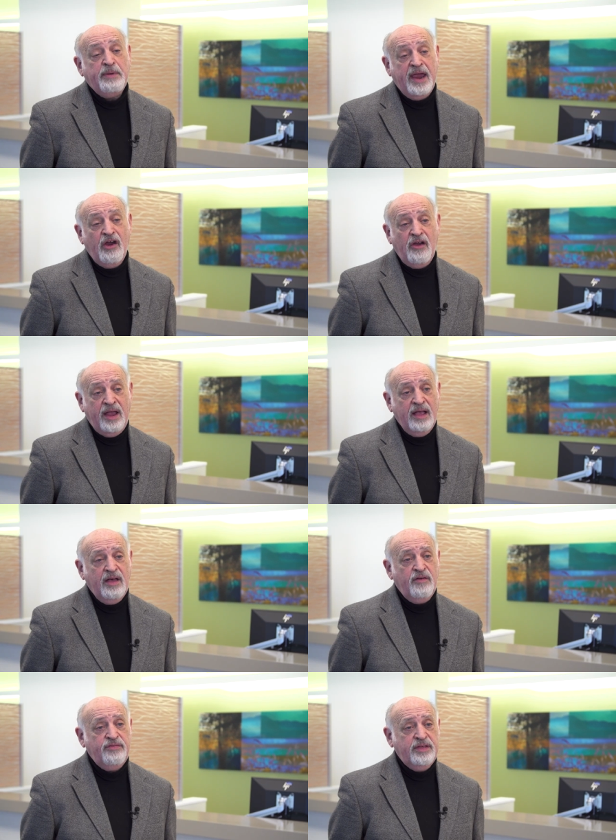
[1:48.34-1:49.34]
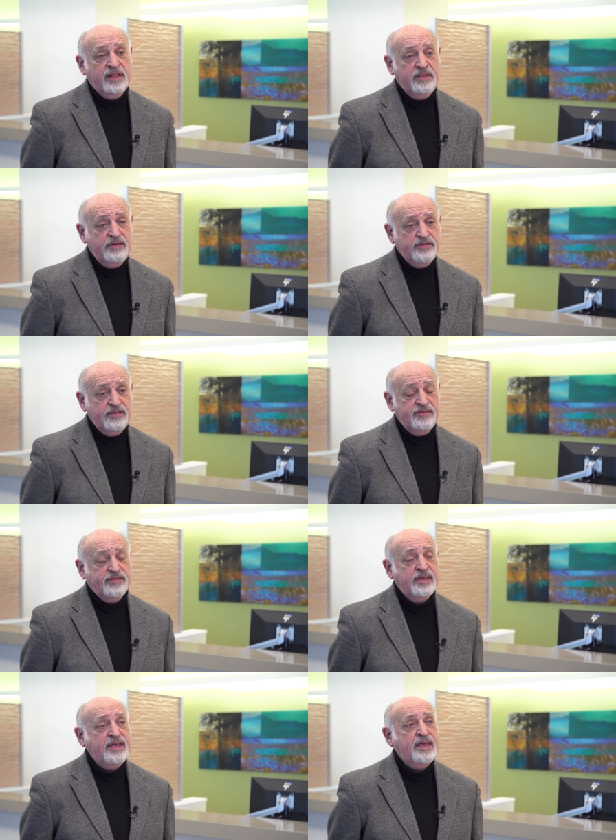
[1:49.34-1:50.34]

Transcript: pairing of the clinicians